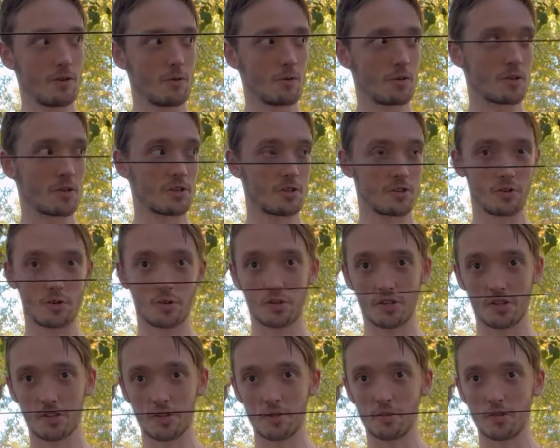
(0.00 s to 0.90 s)
which the
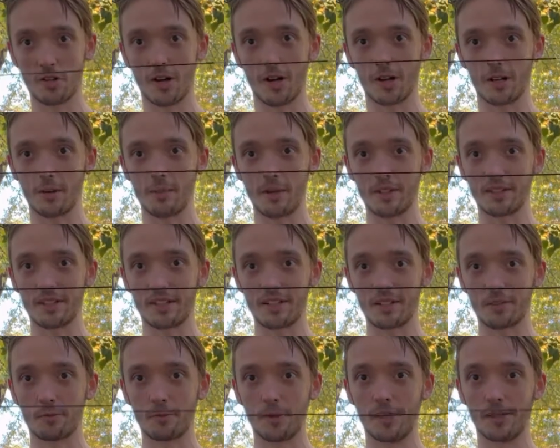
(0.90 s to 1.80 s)
sources do talk about that
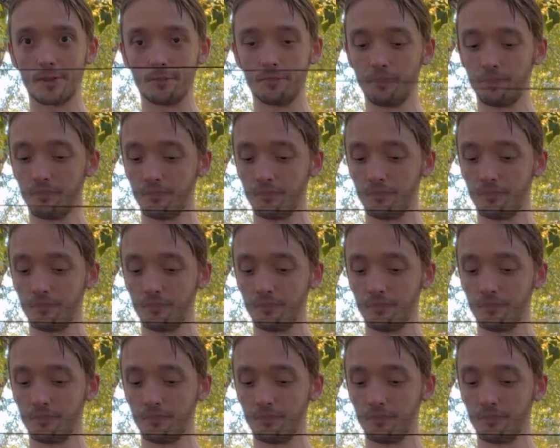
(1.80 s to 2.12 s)
as well.